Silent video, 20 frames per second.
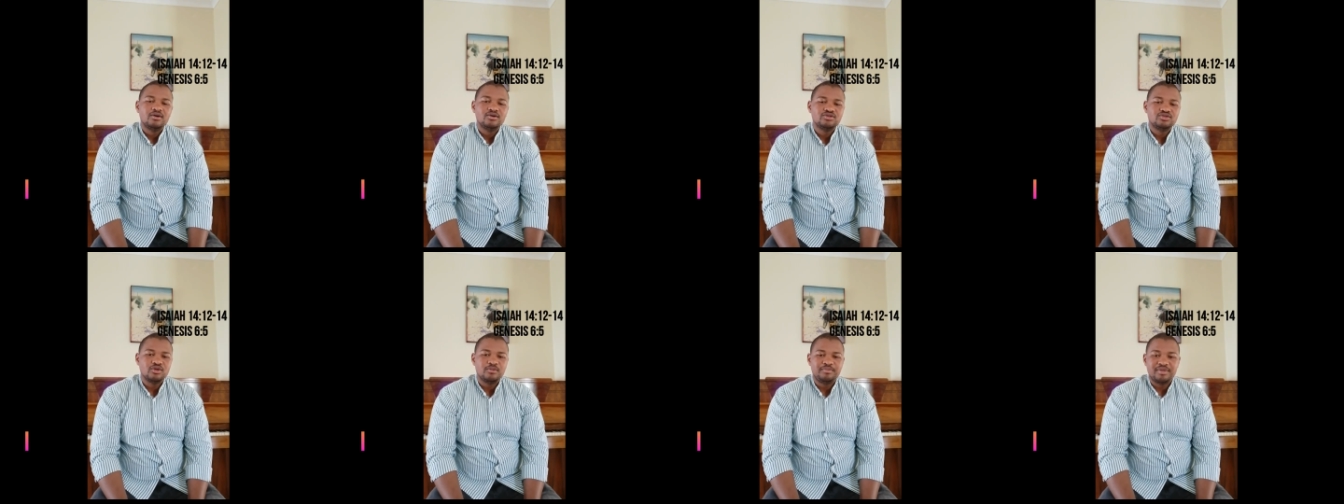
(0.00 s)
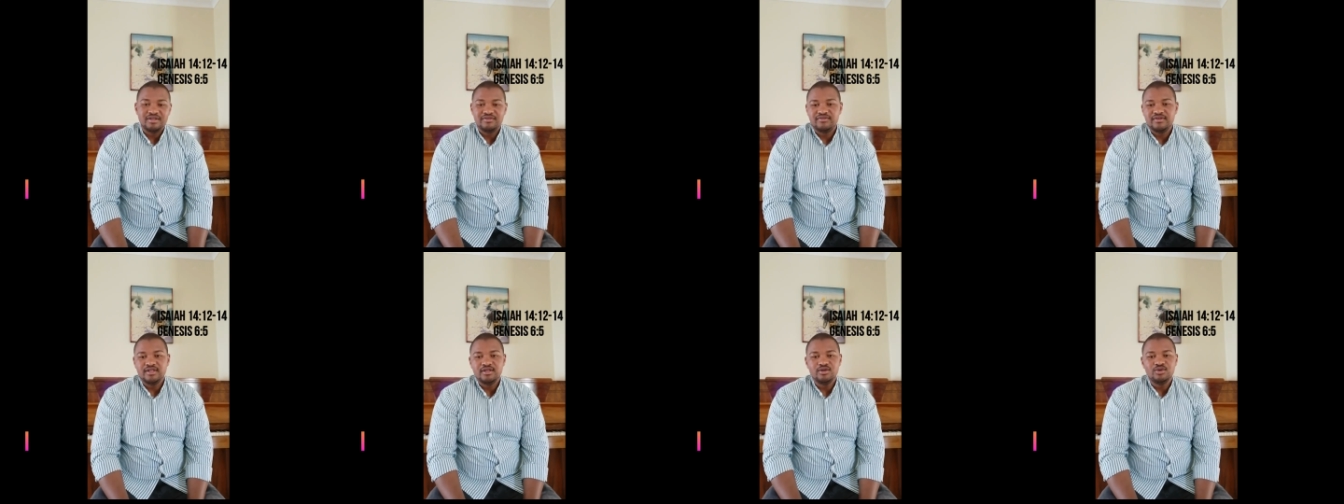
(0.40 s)
also
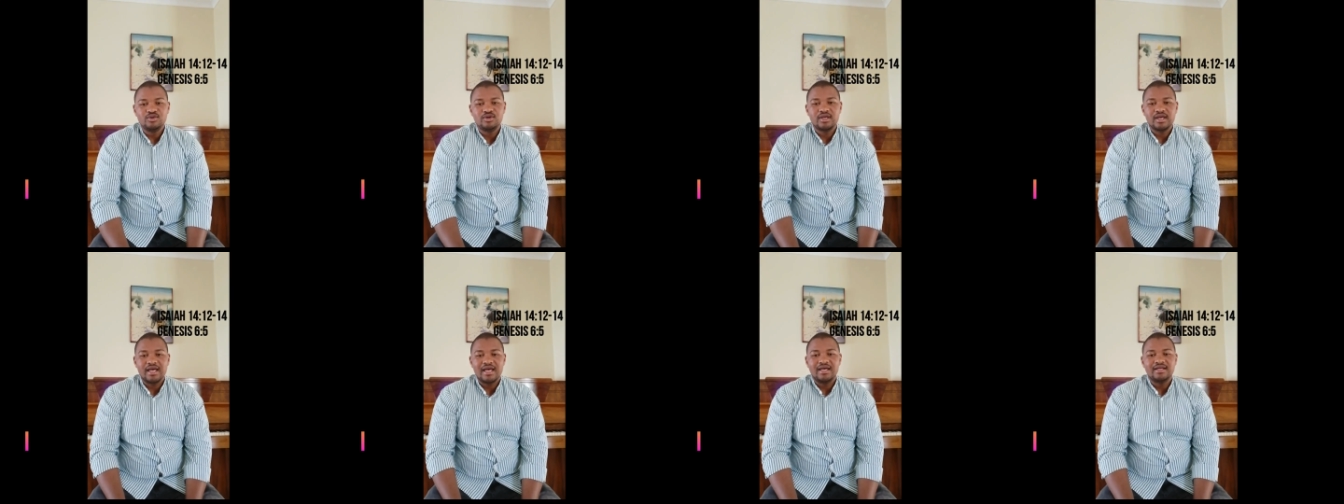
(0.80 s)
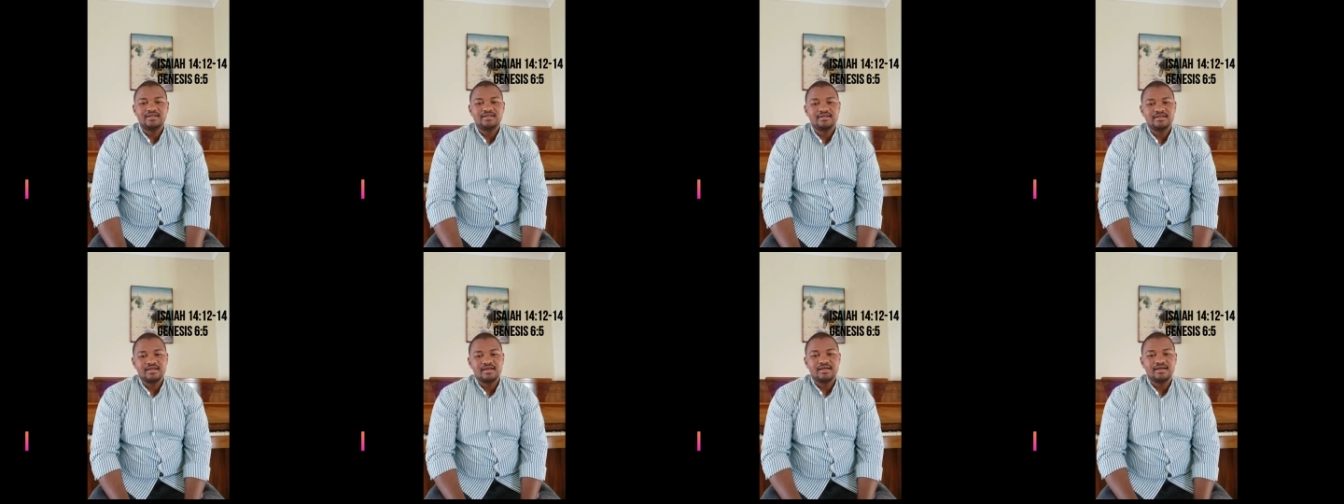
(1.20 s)
briefly look
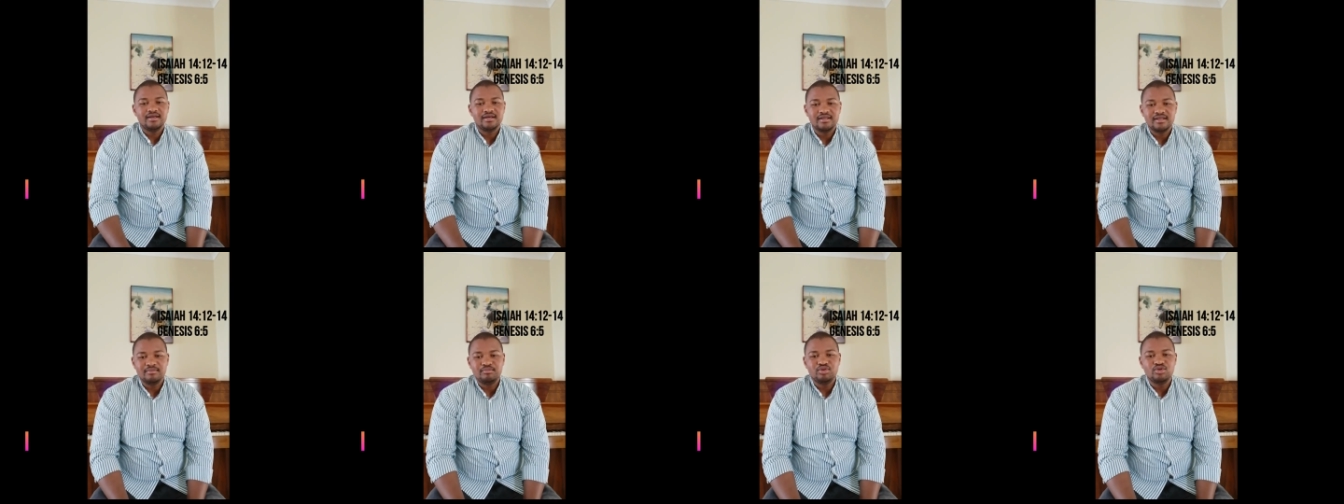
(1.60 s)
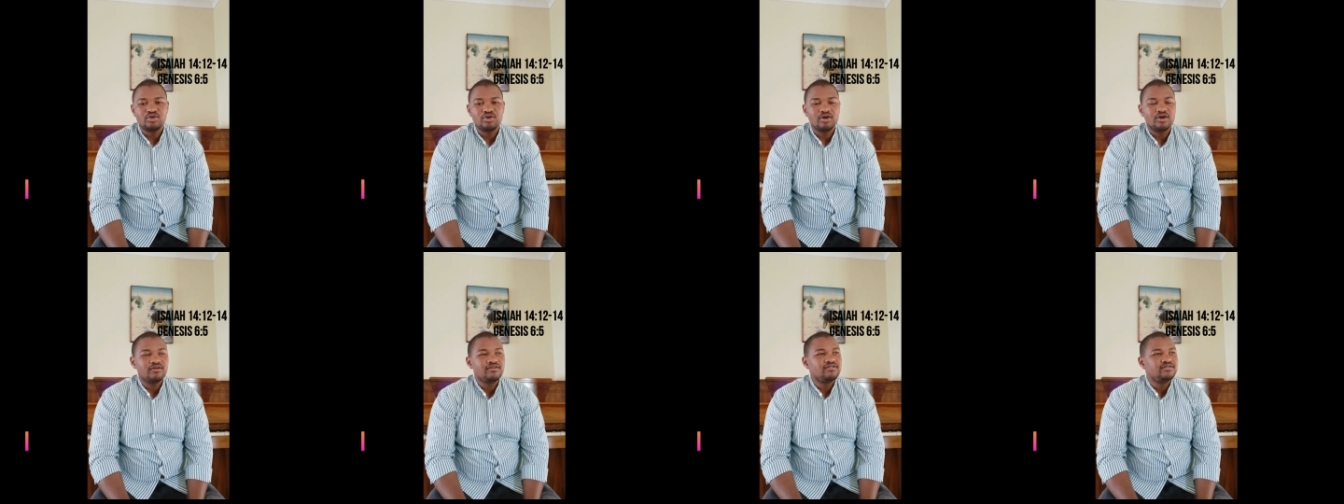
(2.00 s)
at uh, the
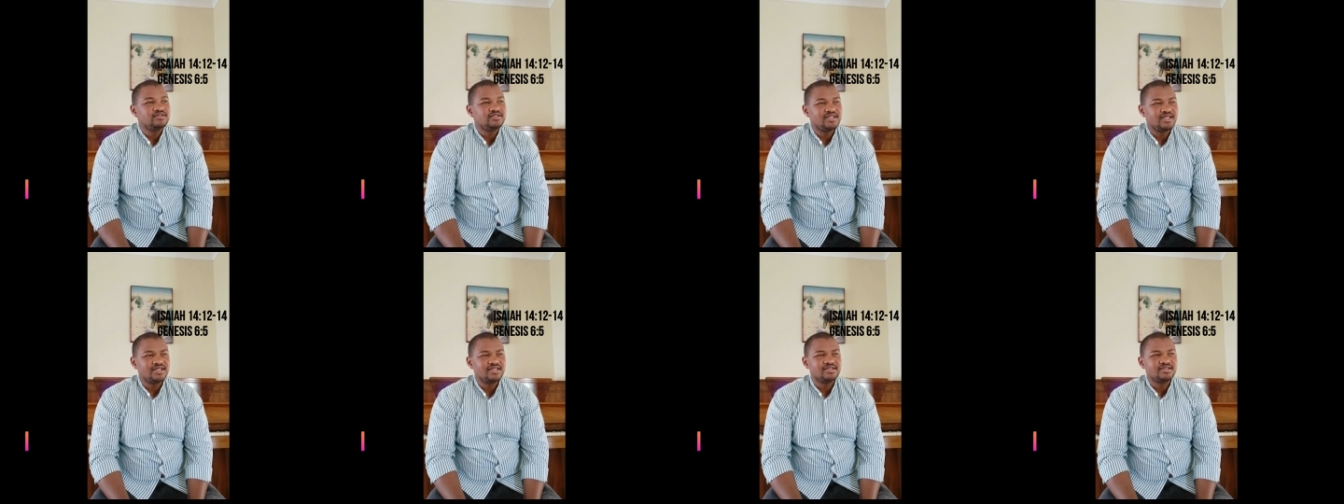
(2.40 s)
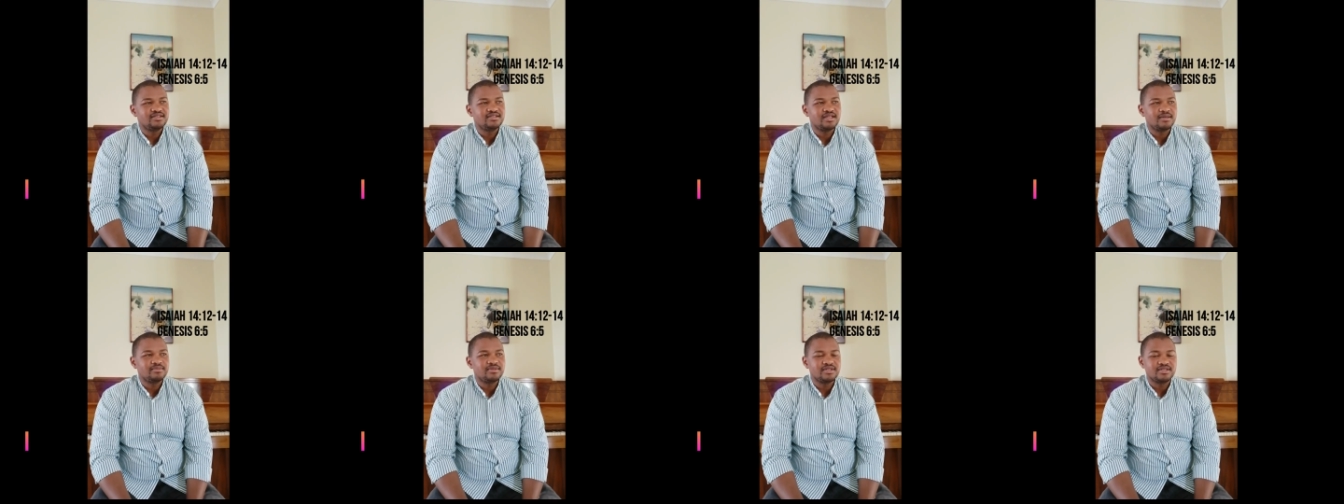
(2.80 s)
book of
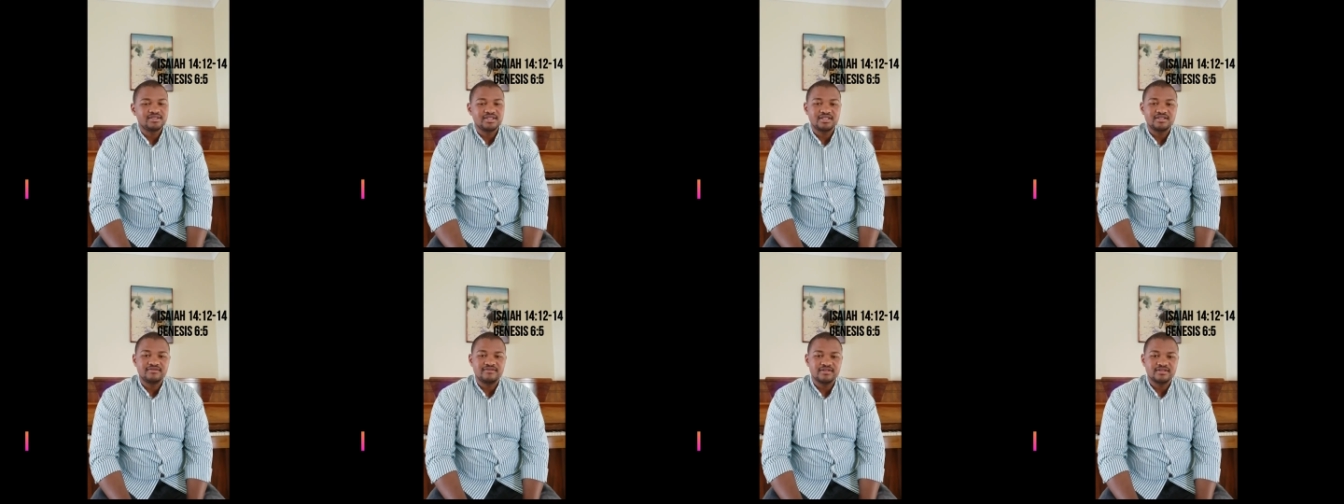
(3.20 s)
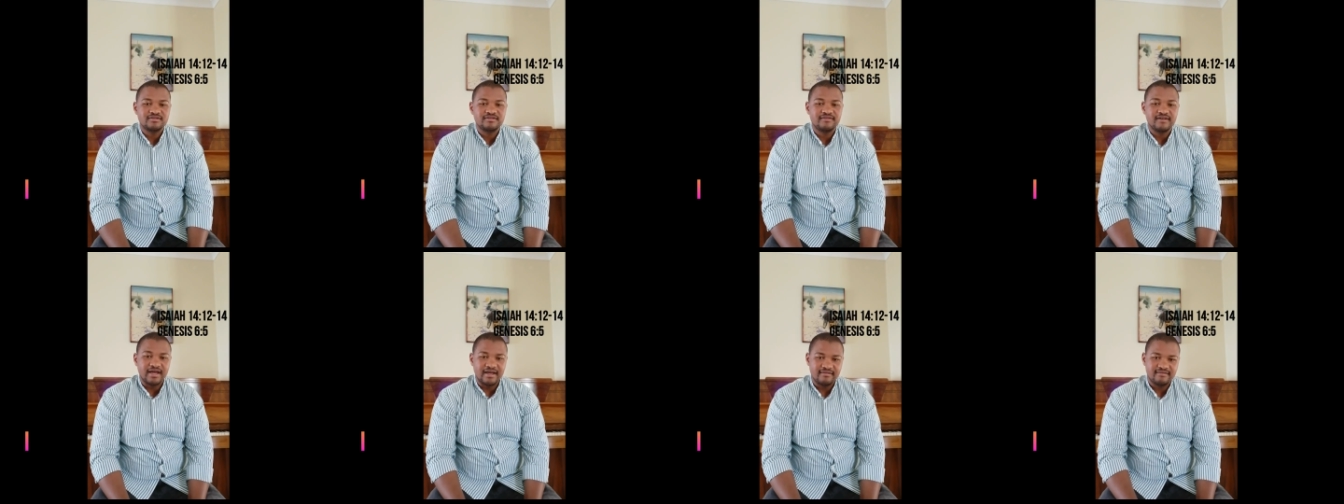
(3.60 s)
Genesis, chapter 6,
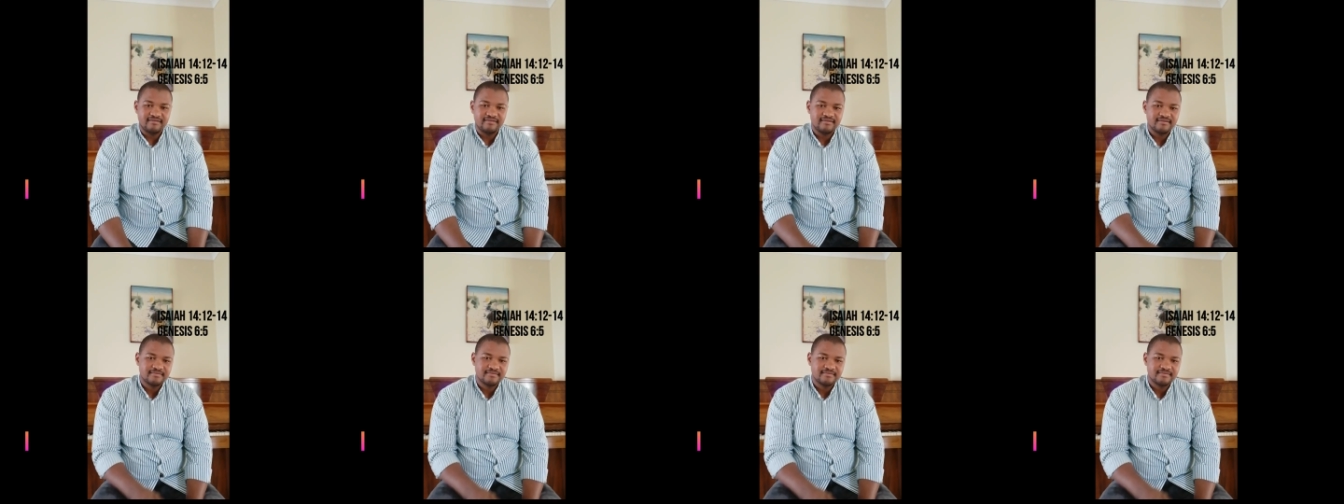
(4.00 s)
verse 5.